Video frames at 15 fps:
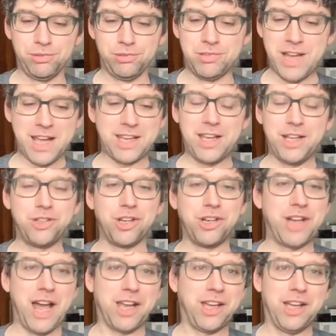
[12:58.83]
decades
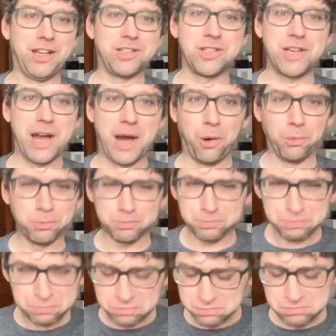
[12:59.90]
and decades now.
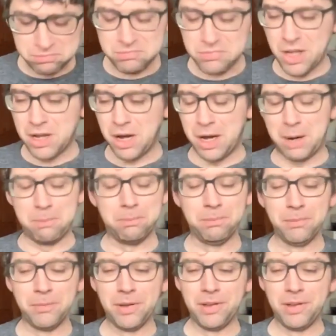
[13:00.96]
Of